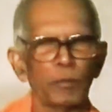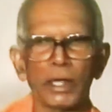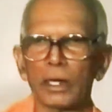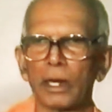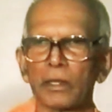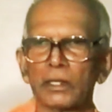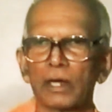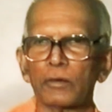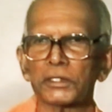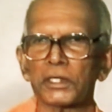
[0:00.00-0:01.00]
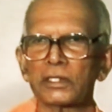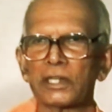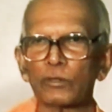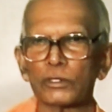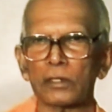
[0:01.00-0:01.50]
Vivekananda was
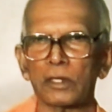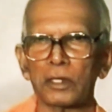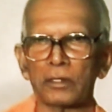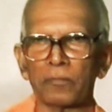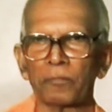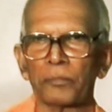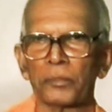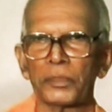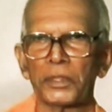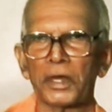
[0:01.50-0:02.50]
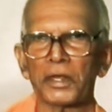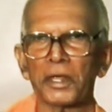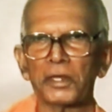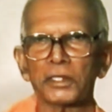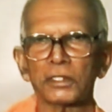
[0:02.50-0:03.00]
undoubtedly the
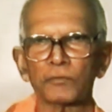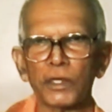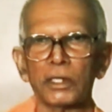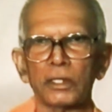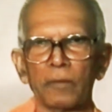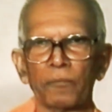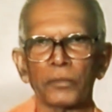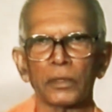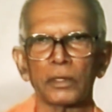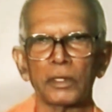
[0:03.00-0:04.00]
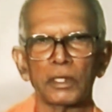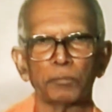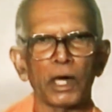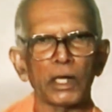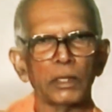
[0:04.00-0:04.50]
greatest figure in
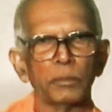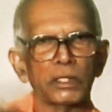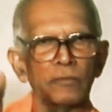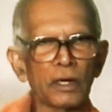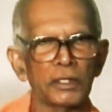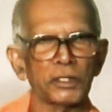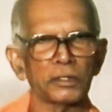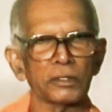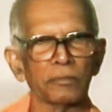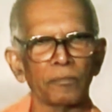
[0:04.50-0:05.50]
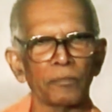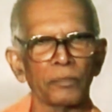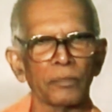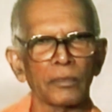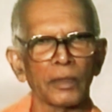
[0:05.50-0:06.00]
the parliament of religions.
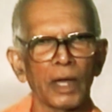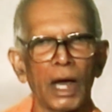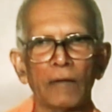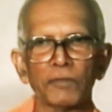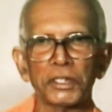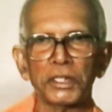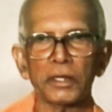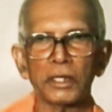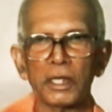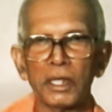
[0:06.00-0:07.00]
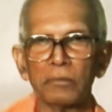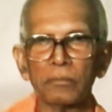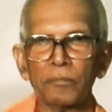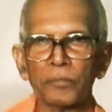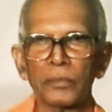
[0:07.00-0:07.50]
After hearing
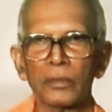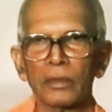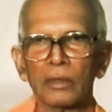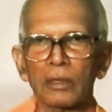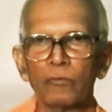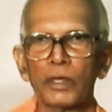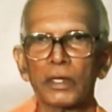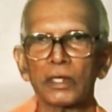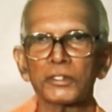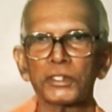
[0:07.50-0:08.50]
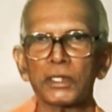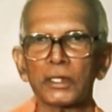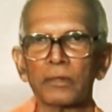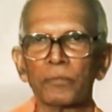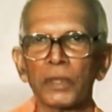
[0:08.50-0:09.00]
him, we
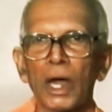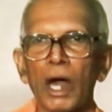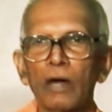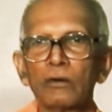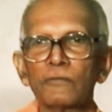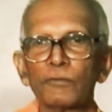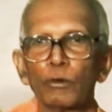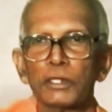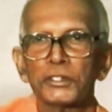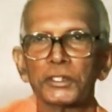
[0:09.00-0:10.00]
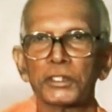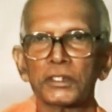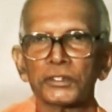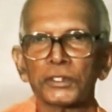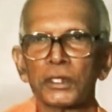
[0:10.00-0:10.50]
consider how foolish it
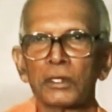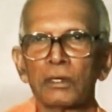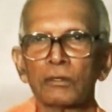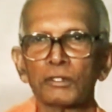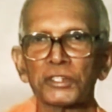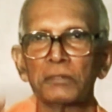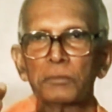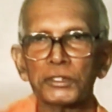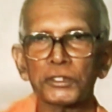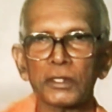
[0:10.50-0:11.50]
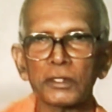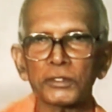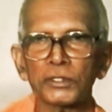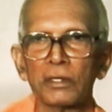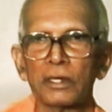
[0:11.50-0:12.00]
is to send
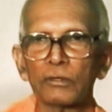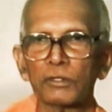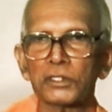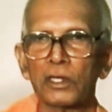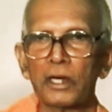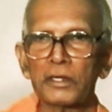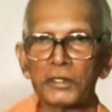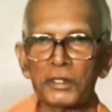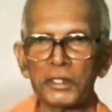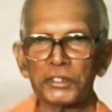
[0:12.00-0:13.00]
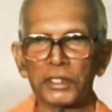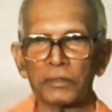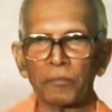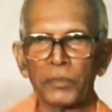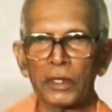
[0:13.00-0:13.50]
missionaries to this learned
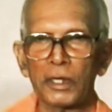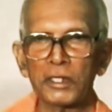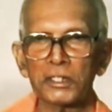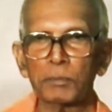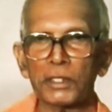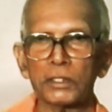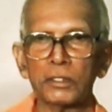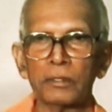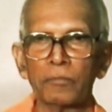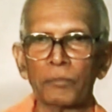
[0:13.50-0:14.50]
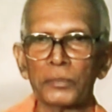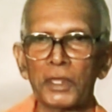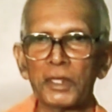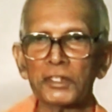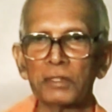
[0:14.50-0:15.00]
nation. It is better
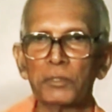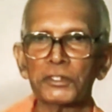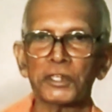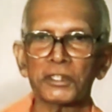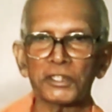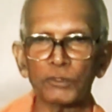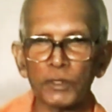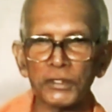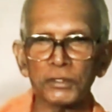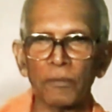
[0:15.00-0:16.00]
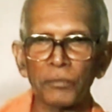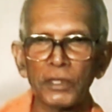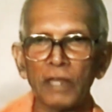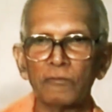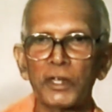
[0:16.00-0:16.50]
they send missionaries to
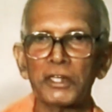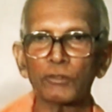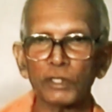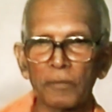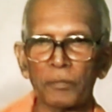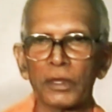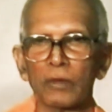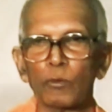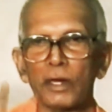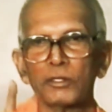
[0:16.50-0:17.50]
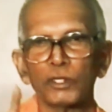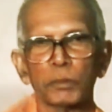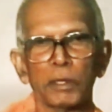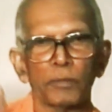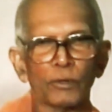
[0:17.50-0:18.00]
us than we to them. One
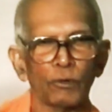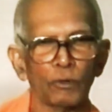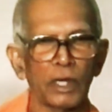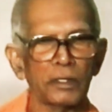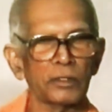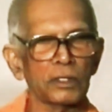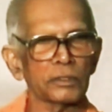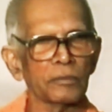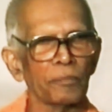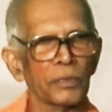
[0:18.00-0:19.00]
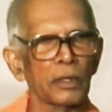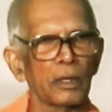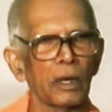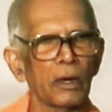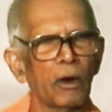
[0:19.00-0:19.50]
newspaper wrote like this.
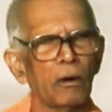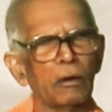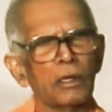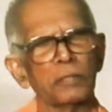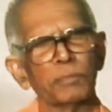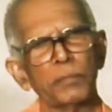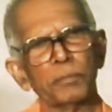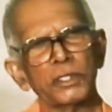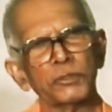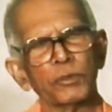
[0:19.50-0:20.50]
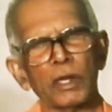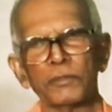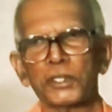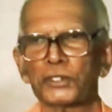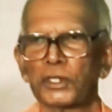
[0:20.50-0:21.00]
All the papers were
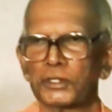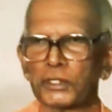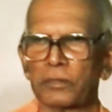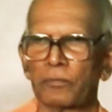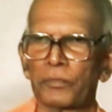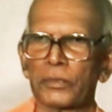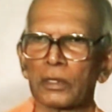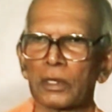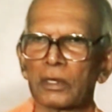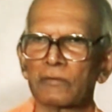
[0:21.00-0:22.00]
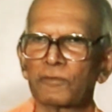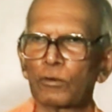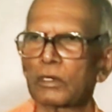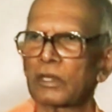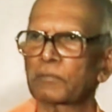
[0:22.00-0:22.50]
of this nature,
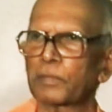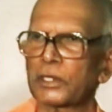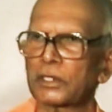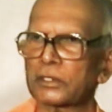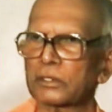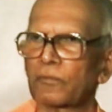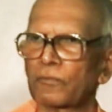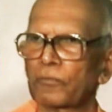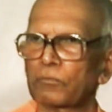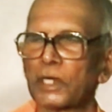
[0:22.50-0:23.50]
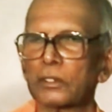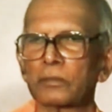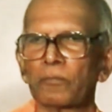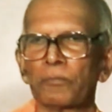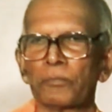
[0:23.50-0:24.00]
full of praise, but
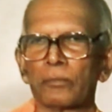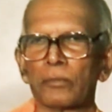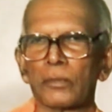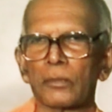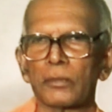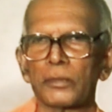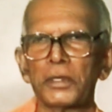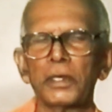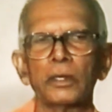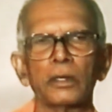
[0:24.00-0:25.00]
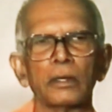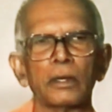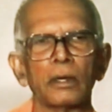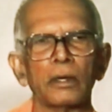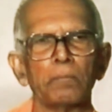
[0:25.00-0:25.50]
the
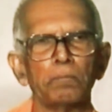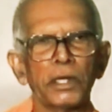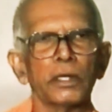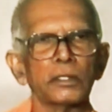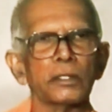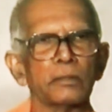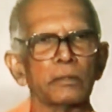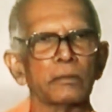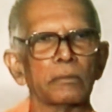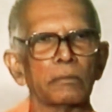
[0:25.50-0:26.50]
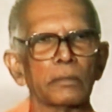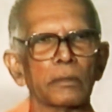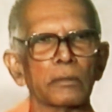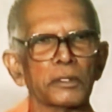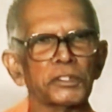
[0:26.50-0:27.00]
bigoted
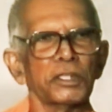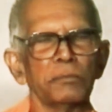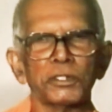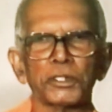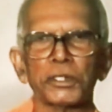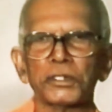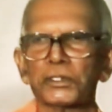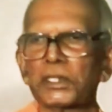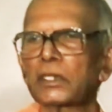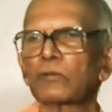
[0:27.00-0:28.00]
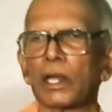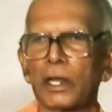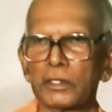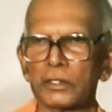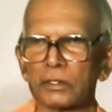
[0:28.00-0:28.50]
Christian missionaries, they never
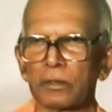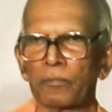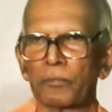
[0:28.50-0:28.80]
liked it.